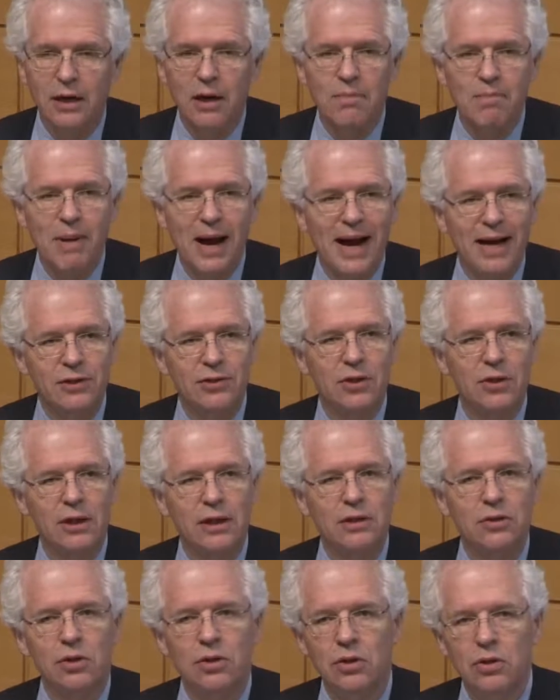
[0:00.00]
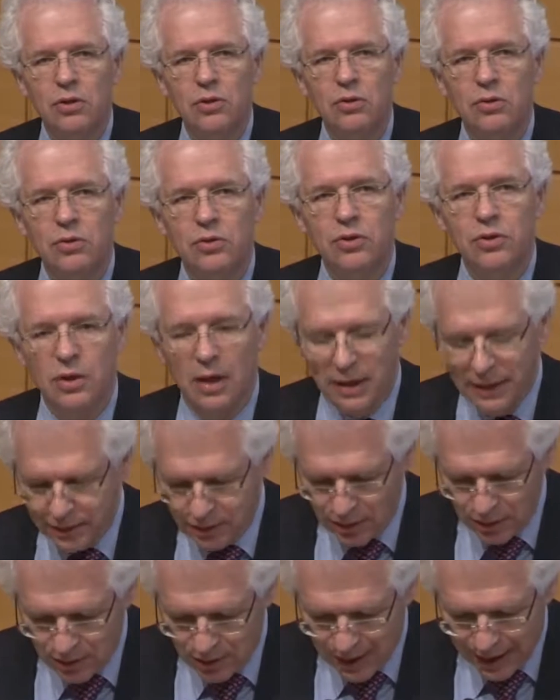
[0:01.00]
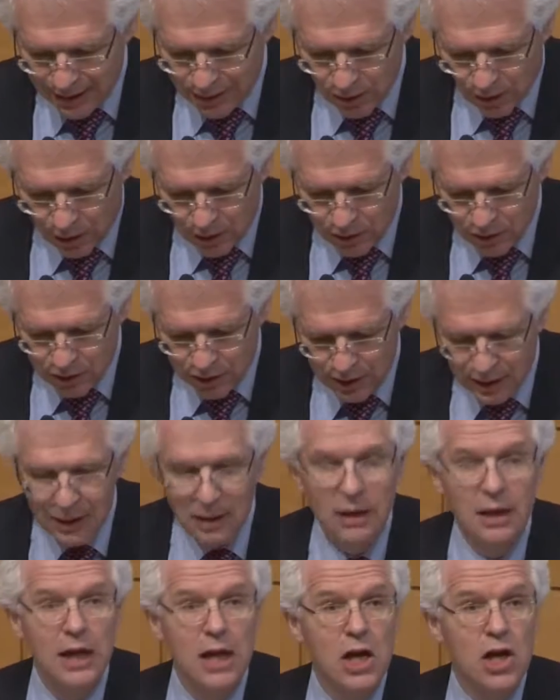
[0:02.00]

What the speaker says: capacity to use science and technology,